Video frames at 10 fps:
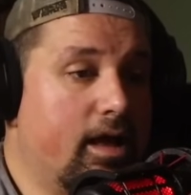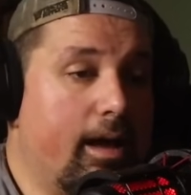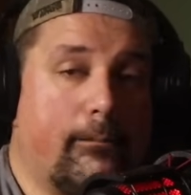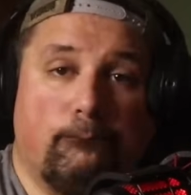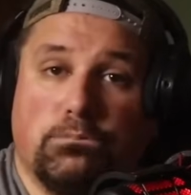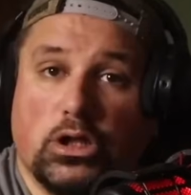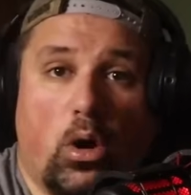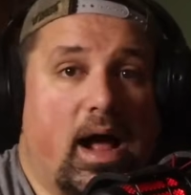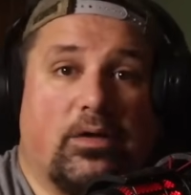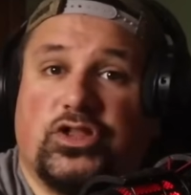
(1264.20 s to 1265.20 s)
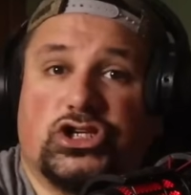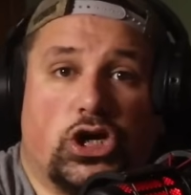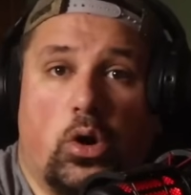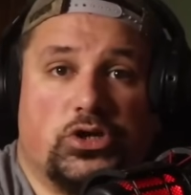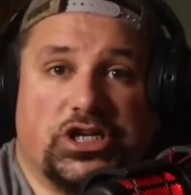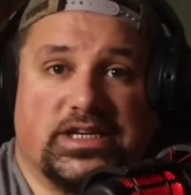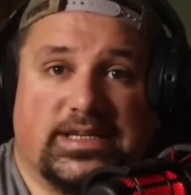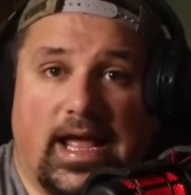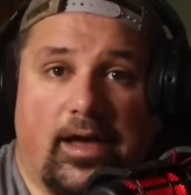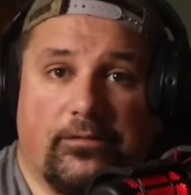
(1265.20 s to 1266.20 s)
Blow out this coaching
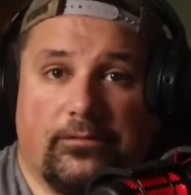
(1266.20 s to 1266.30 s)
staff.